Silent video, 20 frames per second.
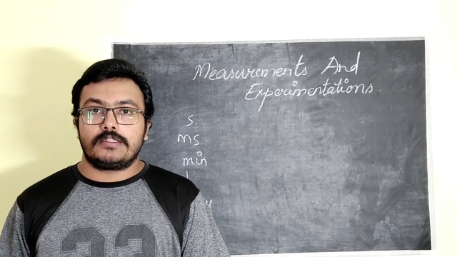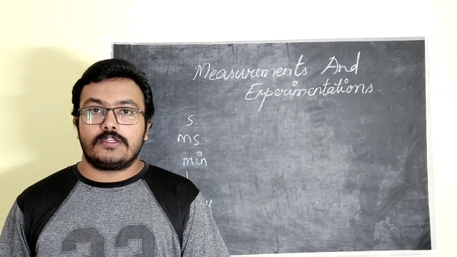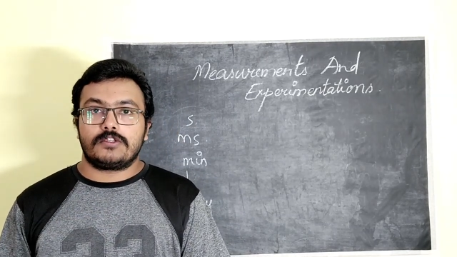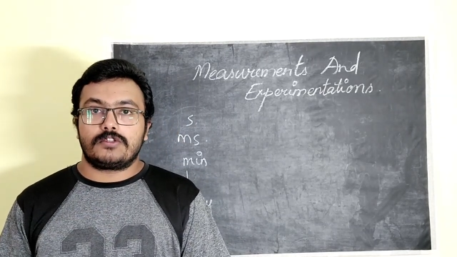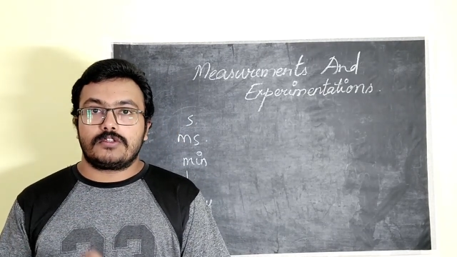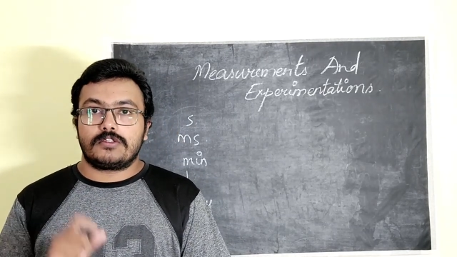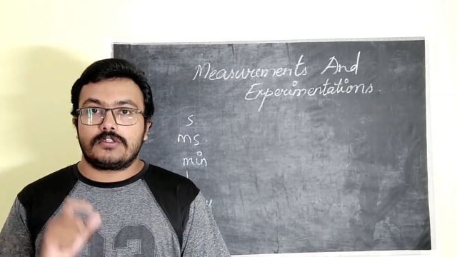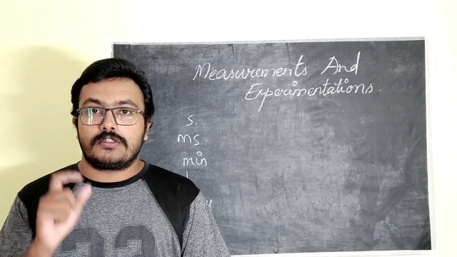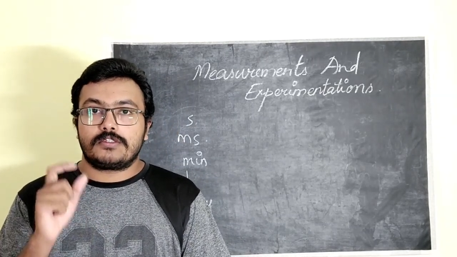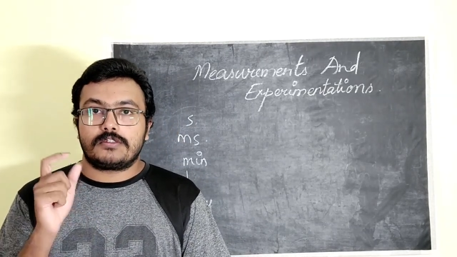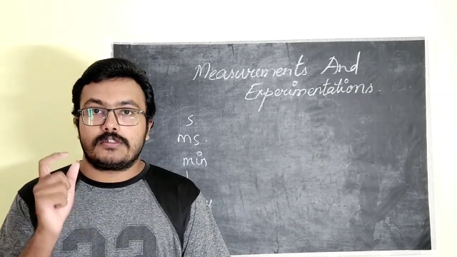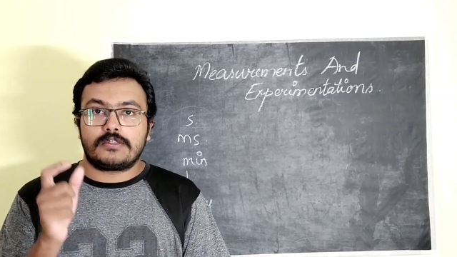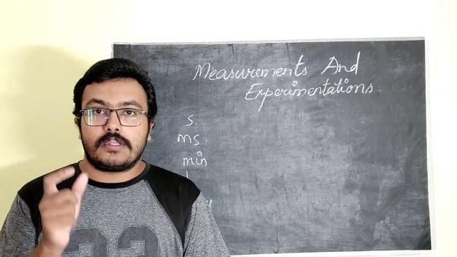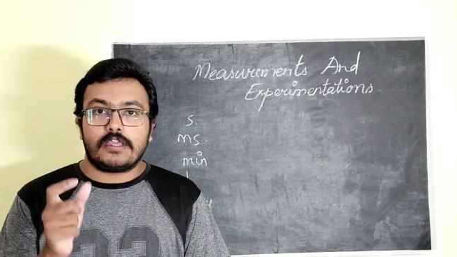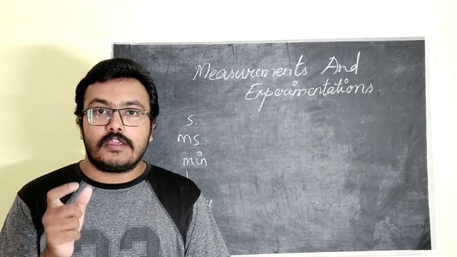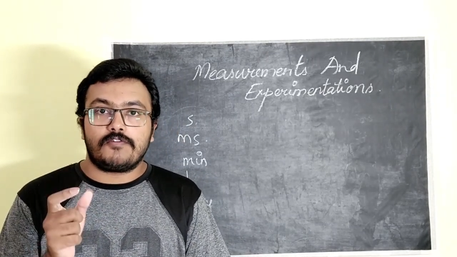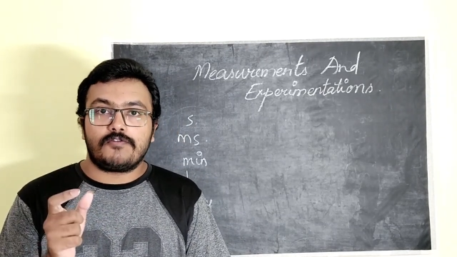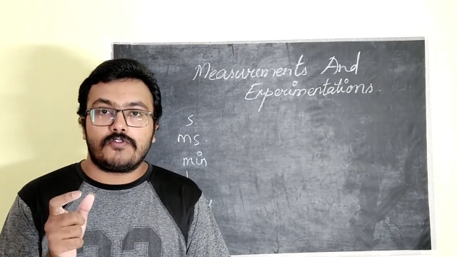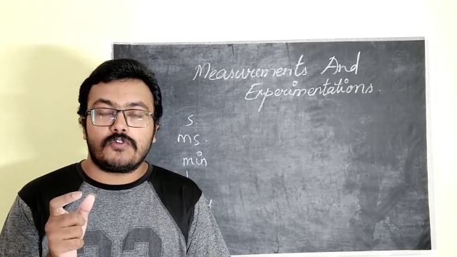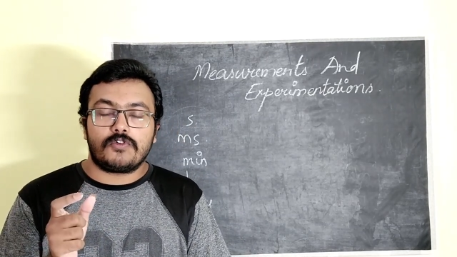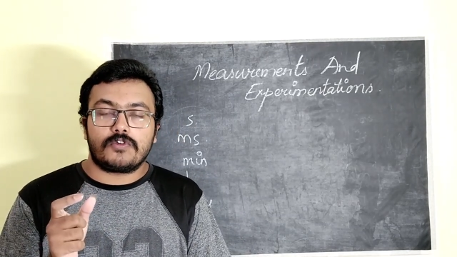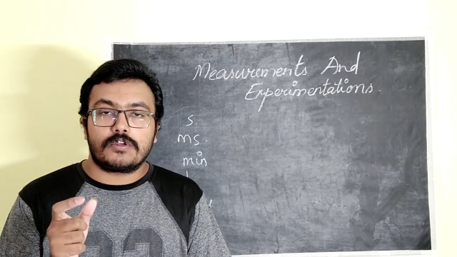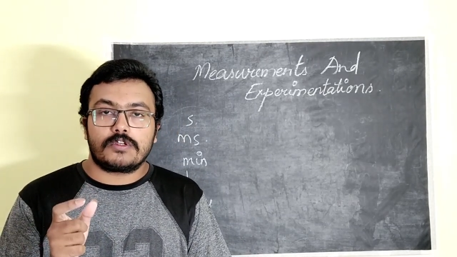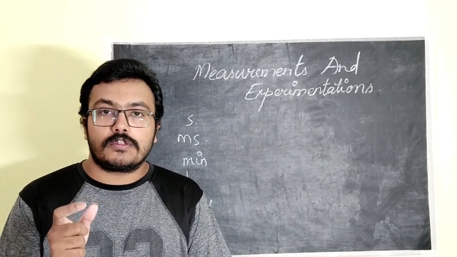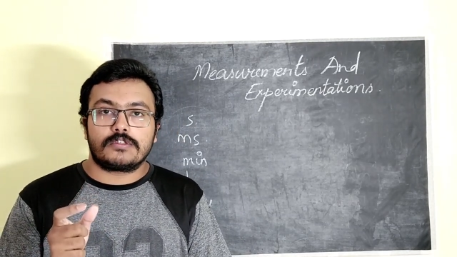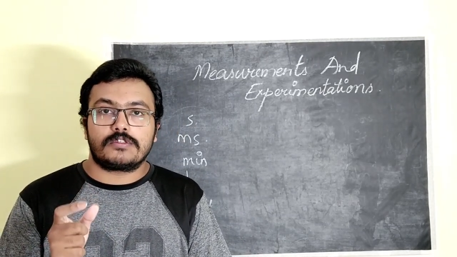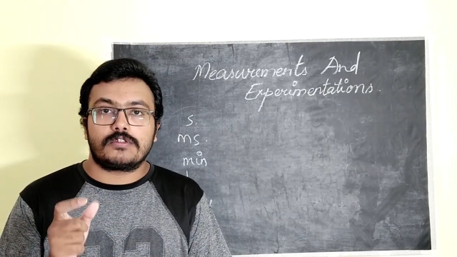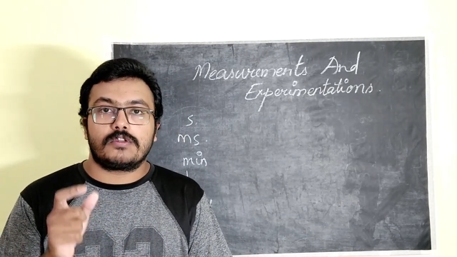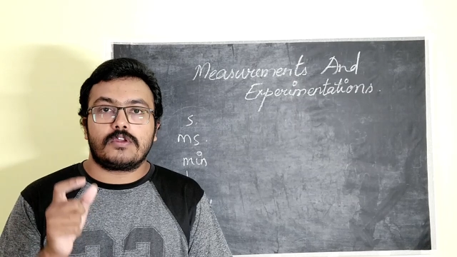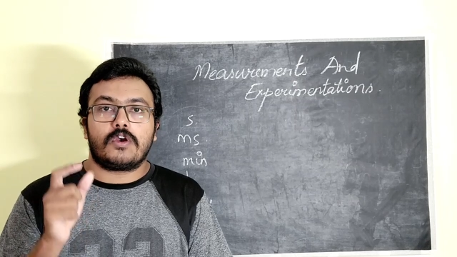Just stay
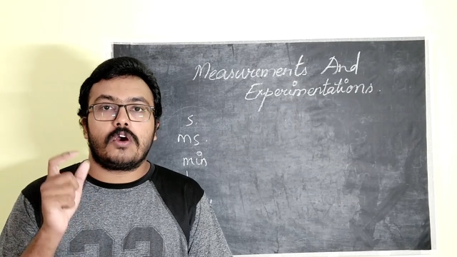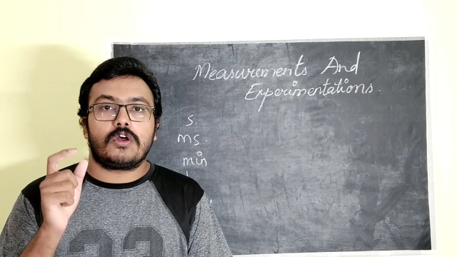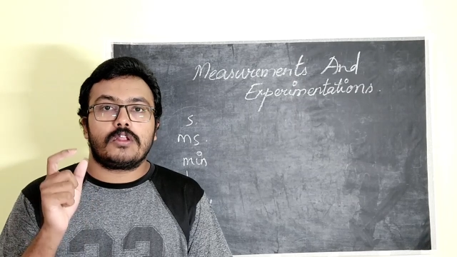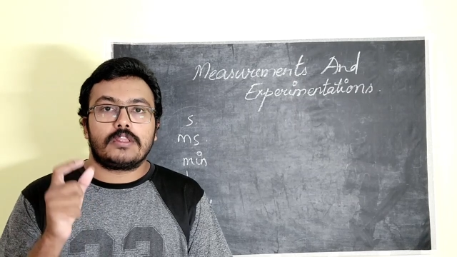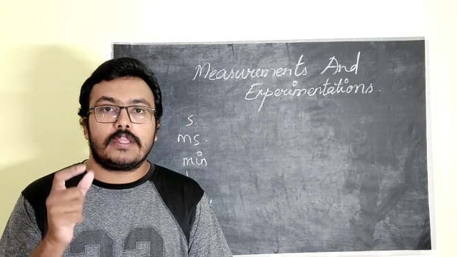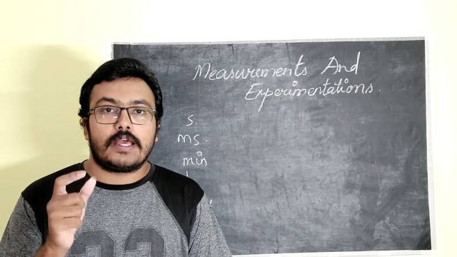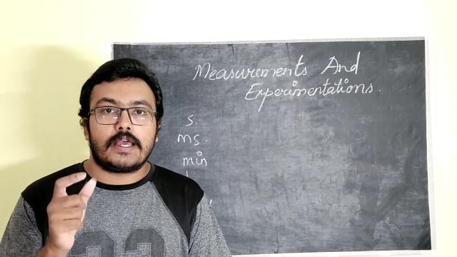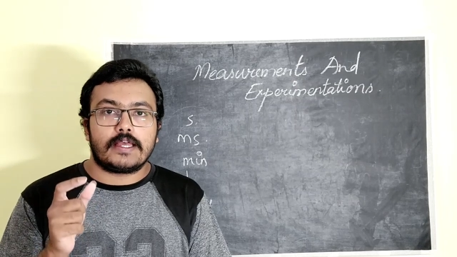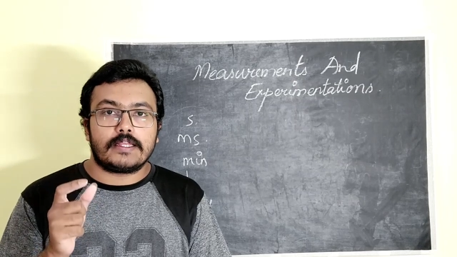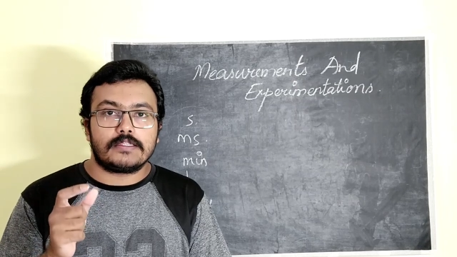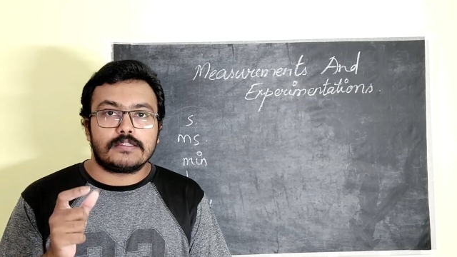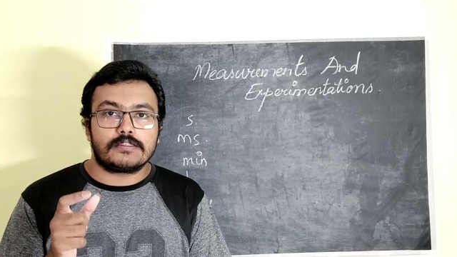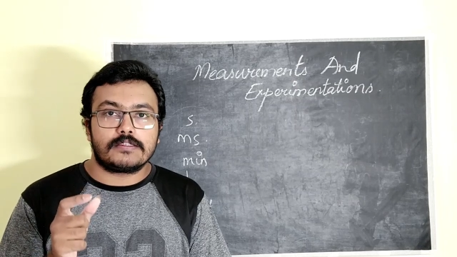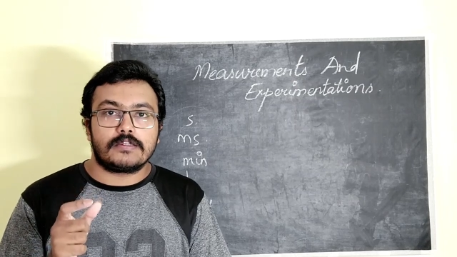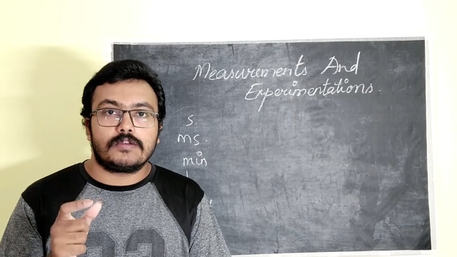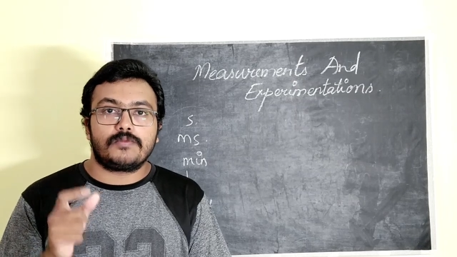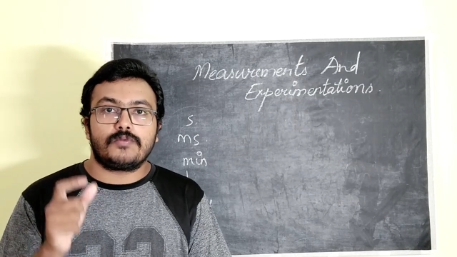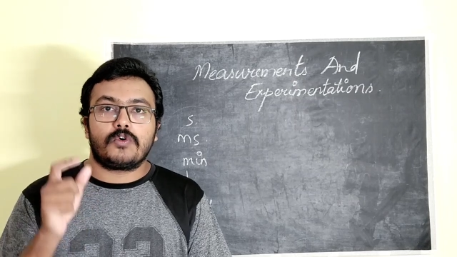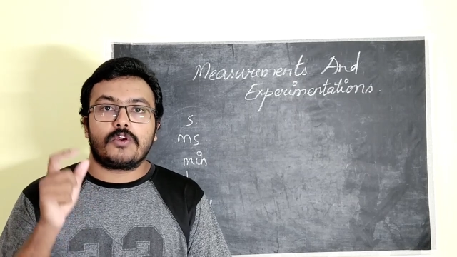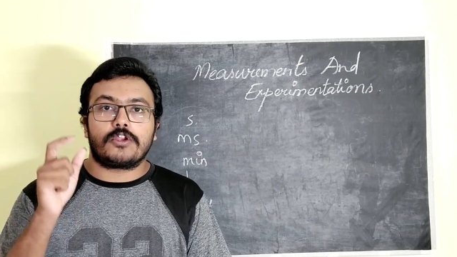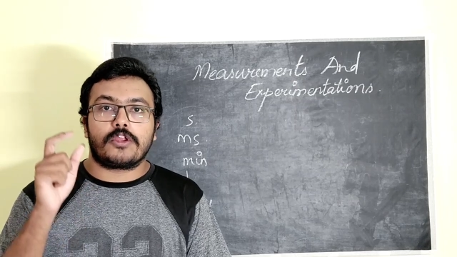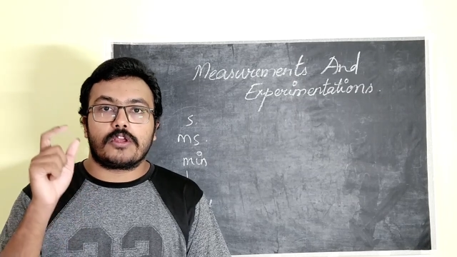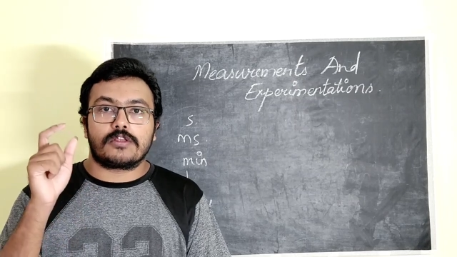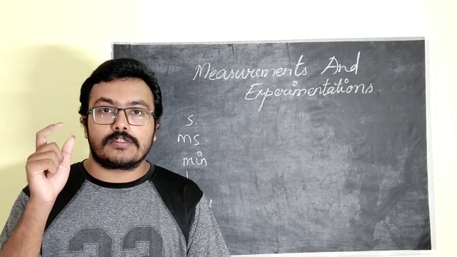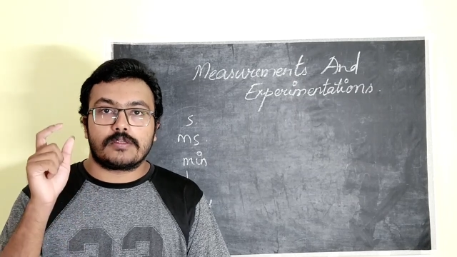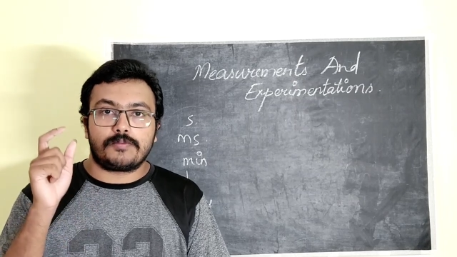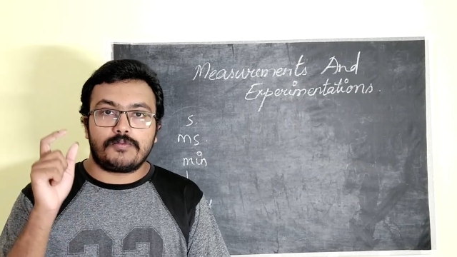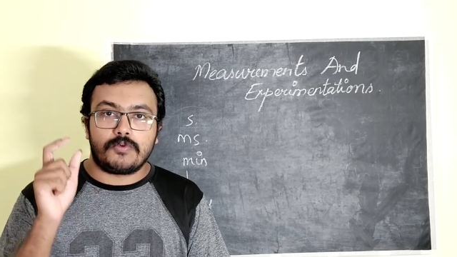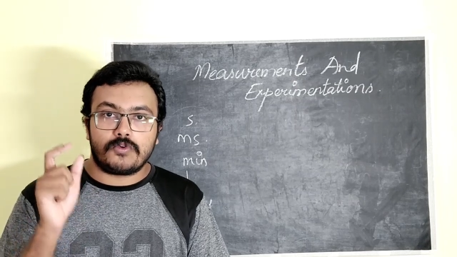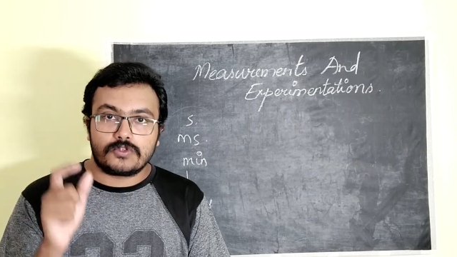focused on the answer what you
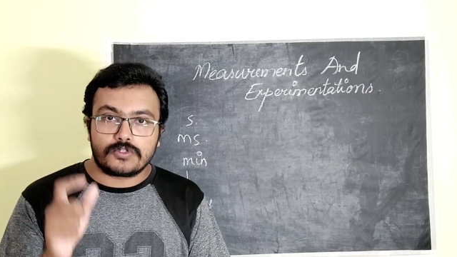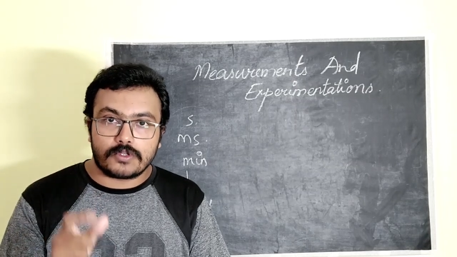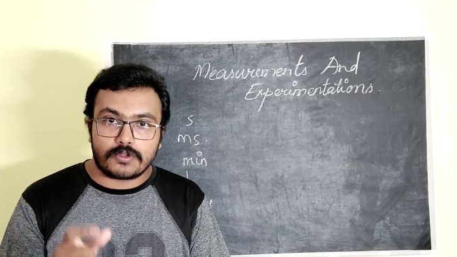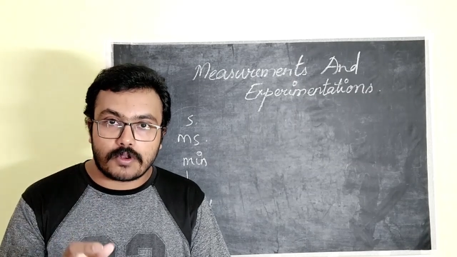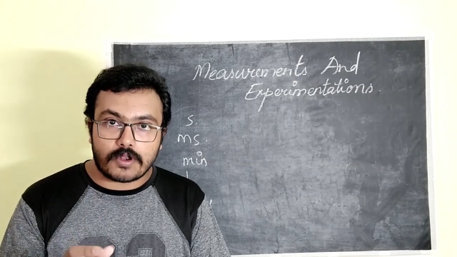are supposed